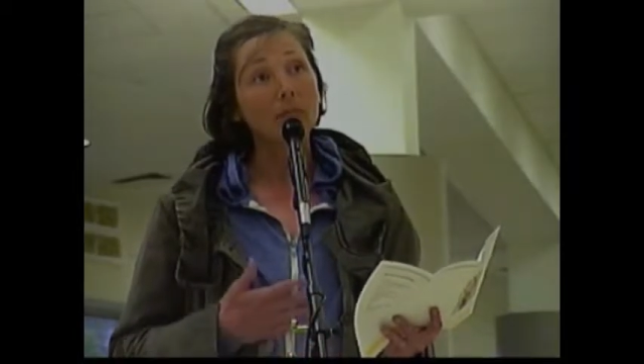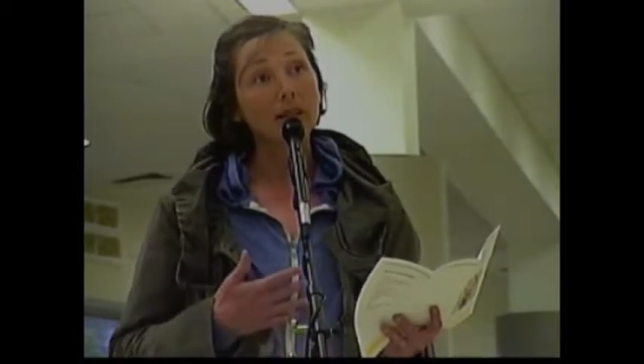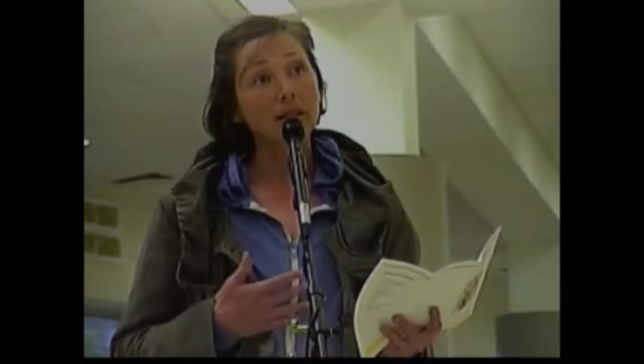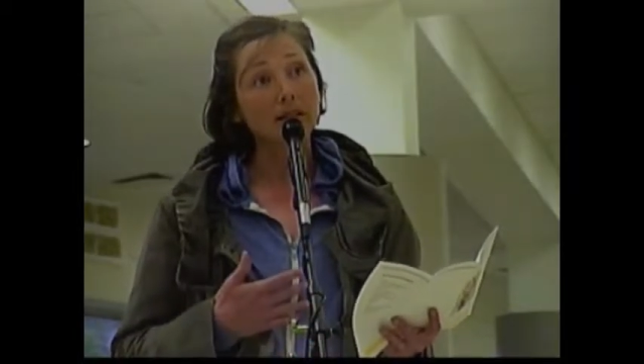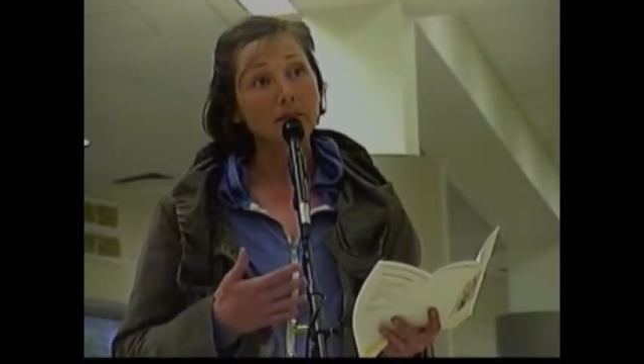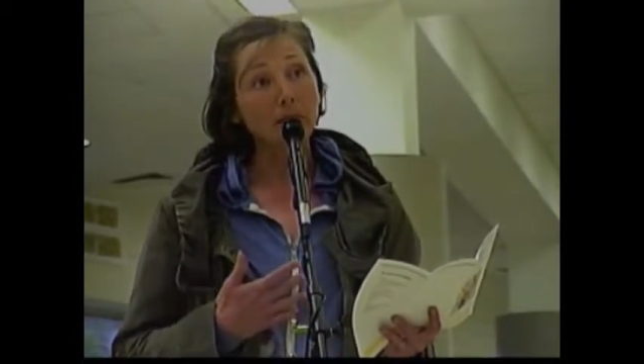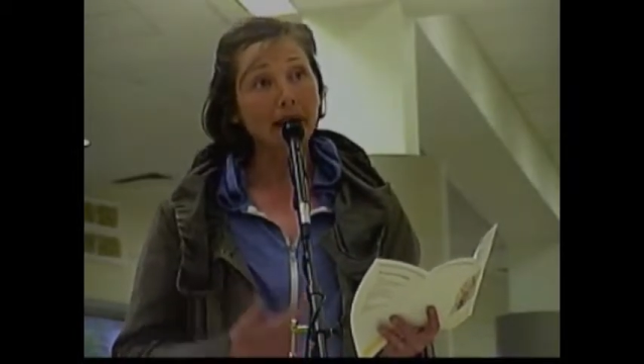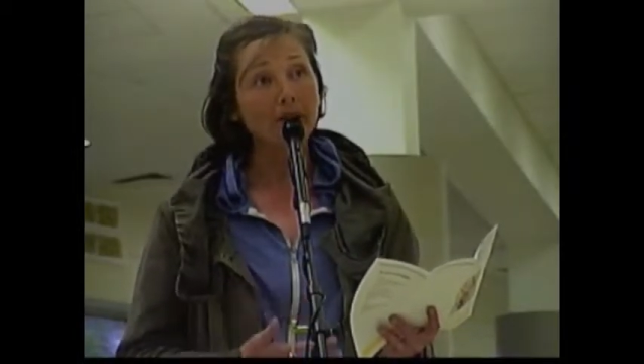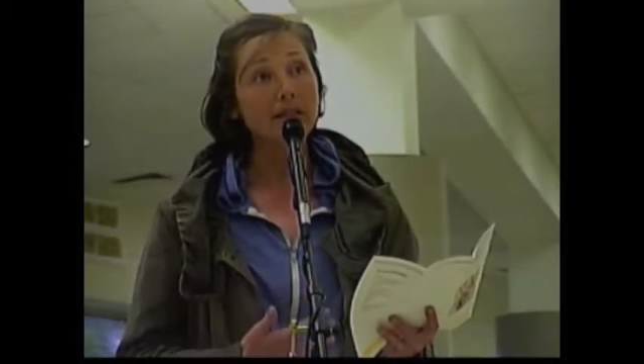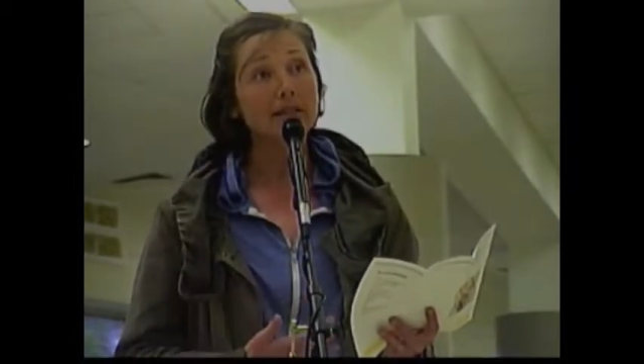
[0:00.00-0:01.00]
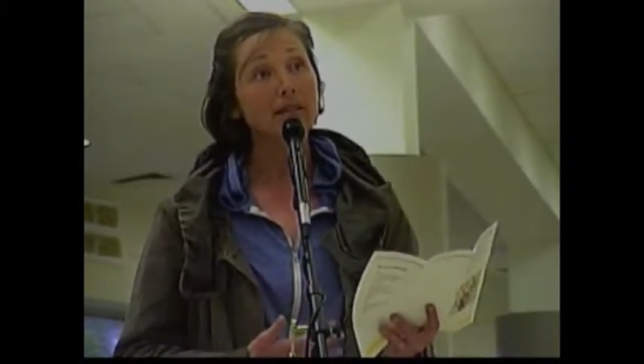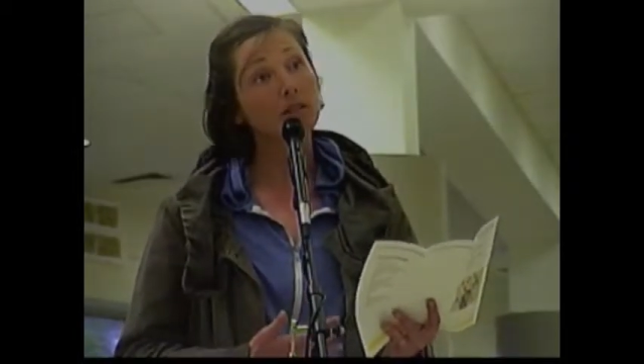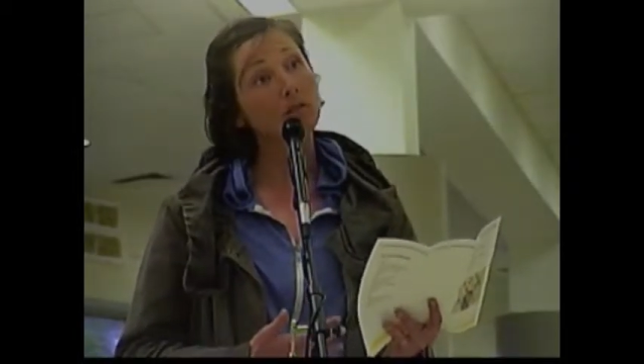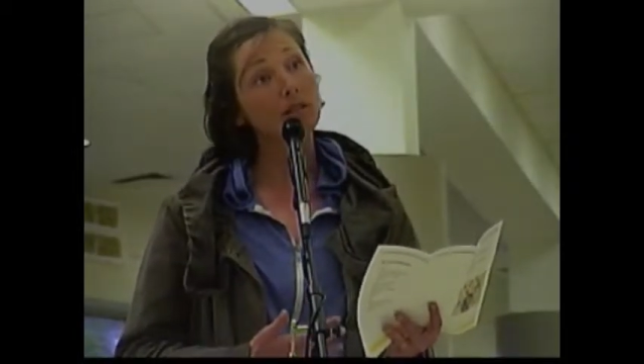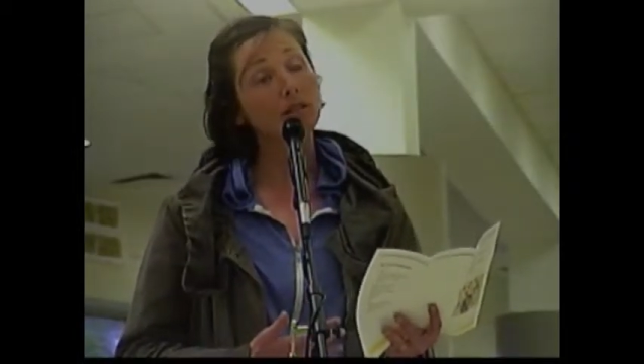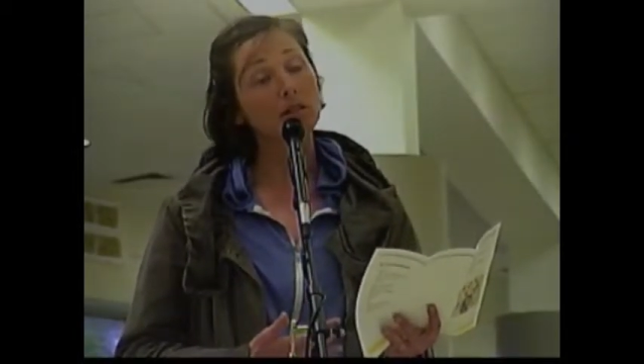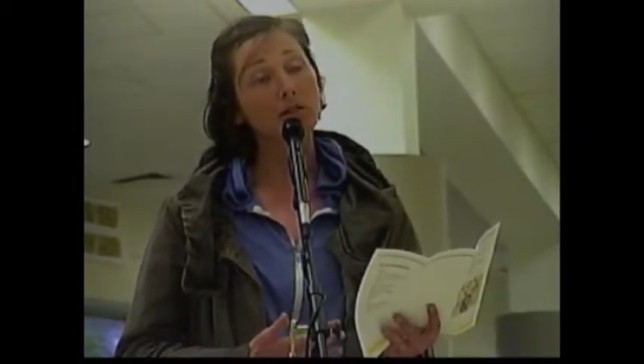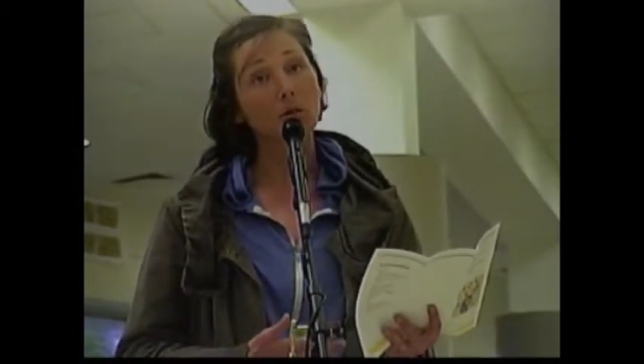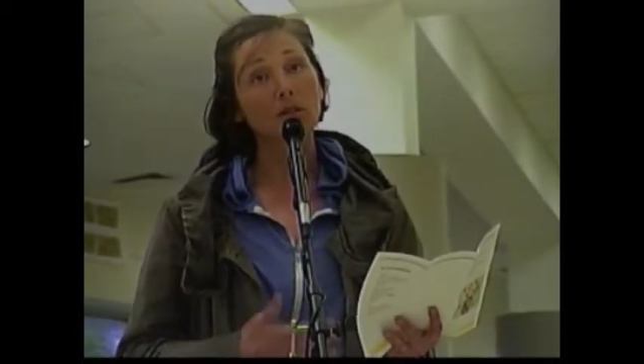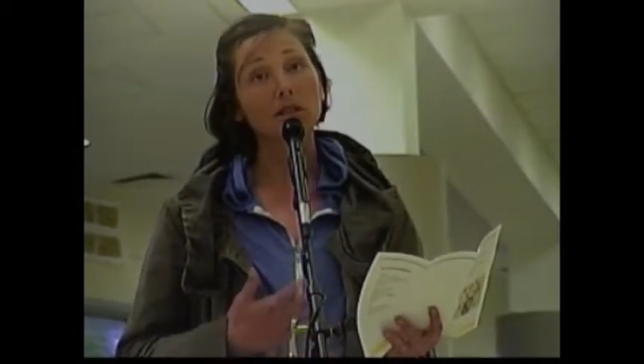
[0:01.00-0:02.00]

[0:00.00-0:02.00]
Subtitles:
because parents need to know what to look for.